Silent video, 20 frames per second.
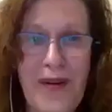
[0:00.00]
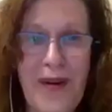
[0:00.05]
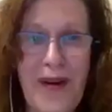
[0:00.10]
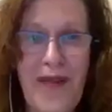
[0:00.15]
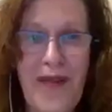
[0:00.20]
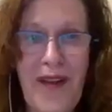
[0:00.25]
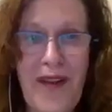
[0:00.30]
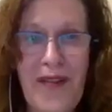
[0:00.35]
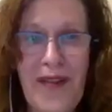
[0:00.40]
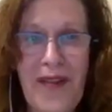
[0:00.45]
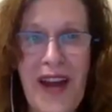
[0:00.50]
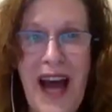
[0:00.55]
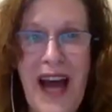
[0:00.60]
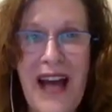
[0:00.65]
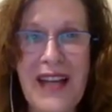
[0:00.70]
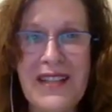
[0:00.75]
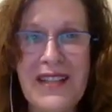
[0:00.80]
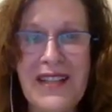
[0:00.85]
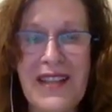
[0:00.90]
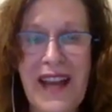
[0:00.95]
I've often
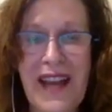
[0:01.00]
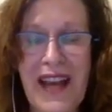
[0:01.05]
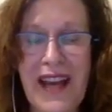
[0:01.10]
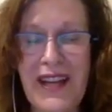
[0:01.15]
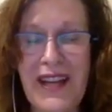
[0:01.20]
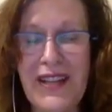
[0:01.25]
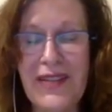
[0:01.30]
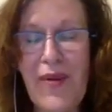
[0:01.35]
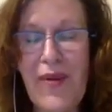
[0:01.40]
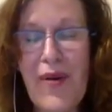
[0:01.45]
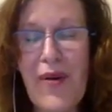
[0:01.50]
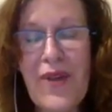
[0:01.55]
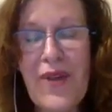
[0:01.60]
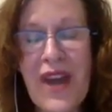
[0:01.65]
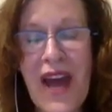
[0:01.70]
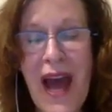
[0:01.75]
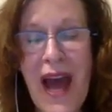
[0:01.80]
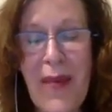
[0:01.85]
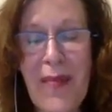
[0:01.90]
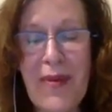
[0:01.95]
asked the ladies, what would
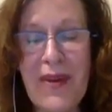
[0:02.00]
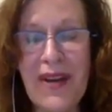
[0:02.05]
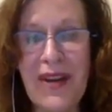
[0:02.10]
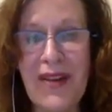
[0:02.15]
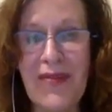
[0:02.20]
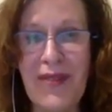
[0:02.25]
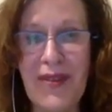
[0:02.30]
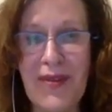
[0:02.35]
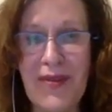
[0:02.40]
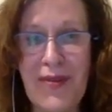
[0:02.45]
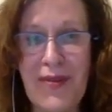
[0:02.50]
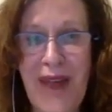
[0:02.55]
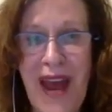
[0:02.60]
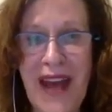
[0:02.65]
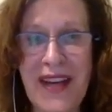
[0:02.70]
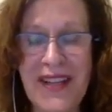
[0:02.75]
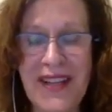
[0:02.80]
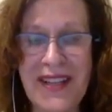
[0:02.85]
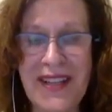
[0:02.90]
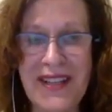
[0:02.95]
happen if you
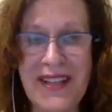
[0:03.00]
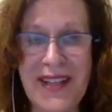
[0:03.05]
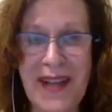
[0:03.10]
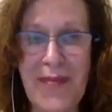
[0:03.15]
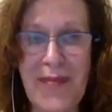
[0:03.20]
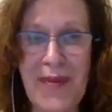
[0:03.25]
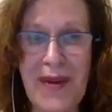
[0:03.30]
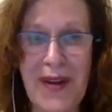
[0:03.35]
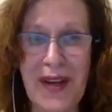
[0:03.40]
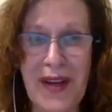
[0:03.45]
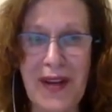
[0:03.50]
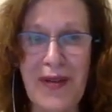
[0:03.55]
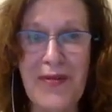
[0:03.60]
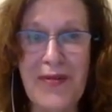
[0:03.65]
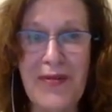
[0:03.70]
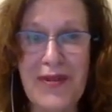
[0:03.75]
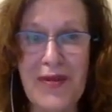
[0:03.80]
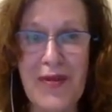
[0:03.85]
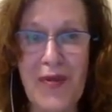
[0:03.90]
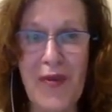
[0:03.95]
ran into somebody who
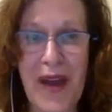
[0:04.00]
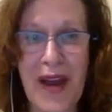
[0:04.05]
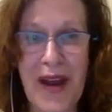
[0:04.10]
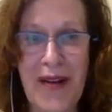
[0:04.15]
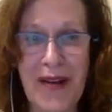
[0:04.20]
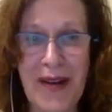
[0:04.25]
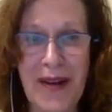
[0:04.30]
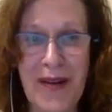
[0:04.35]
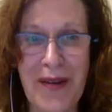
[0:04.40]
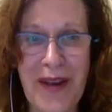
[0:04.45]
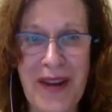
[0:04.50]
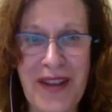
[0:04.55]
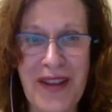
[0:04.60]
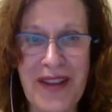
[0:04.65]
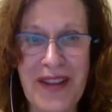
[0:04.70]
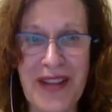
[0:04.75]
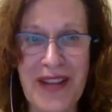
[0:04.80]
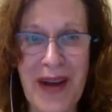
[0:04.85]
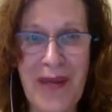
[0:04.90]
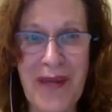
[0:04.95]
was wearing one of
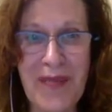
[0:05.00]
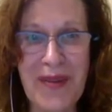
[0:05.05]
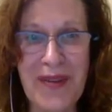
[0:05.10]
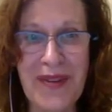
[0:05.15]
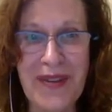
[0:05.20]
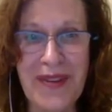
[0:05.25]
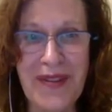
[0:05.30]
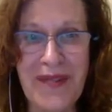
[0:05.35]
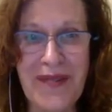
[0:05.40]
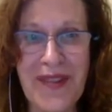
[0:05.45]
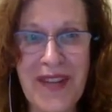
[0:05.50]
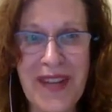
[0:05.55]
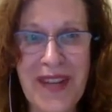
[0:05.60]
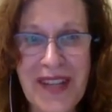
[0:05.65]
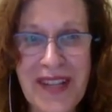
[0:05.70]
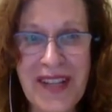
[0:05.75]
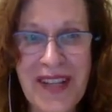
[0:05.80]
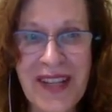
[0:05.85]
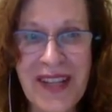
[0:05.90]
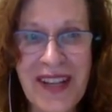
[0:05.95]
the jumpers you've
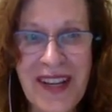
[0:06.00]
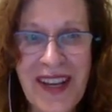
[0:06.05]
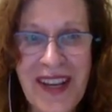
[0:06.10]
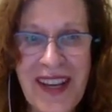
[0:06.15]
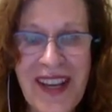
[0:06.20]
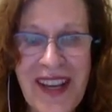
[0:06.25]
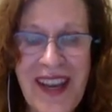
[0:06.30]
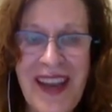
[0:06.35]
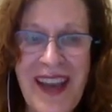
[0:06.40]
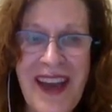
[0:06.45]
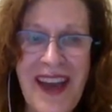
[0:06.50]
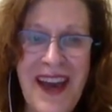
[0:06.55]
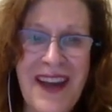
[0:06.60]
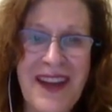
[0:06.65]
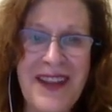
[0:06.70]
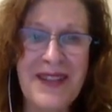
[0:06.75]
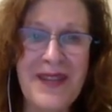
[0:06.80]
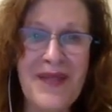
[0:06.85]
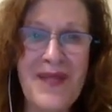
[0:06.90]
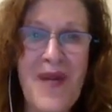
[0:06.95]
knitted?
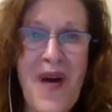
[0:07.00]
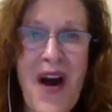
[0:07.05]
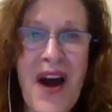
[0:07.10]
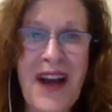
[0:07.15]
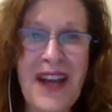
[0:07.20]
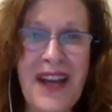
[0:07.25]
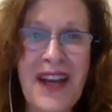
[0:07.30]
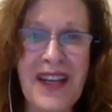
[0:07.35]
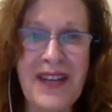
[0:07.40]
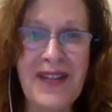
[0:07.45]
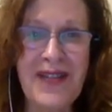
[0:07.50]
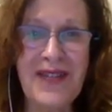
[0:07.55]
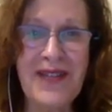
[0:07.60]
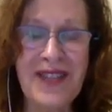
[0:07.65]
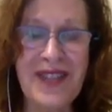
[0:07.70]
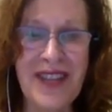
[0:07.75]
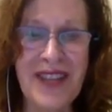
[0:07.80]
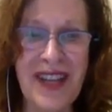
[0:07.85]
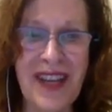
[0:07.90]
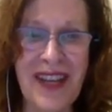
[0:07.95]
And it's quite
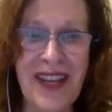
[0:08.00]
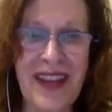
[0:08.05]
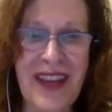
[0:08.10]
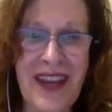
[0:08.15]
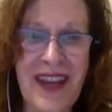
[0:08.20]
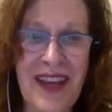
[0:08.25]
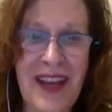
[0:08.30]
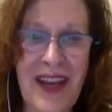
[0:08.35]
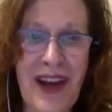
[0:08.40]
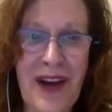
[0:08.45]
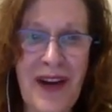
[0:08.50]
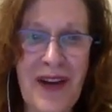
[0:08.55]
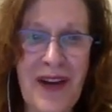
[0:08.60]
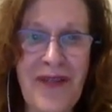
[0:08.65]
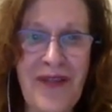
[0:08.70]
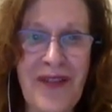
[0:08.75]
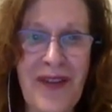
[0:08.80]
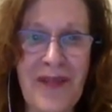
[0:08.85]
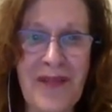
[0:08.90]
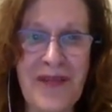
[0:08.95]
interesting. They go
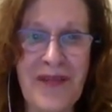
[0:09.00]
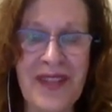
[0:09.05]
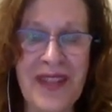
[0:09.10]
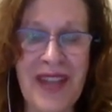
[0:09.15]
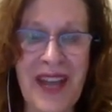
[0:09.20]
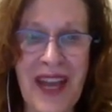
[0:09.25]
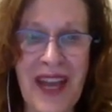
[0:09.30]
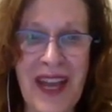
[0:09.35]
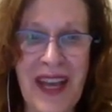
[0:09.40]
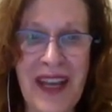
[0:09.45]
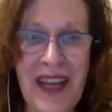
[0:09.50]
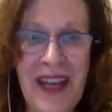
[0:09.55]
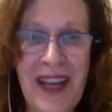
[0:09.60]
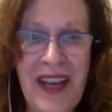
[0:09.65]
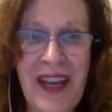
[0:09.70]
from saying,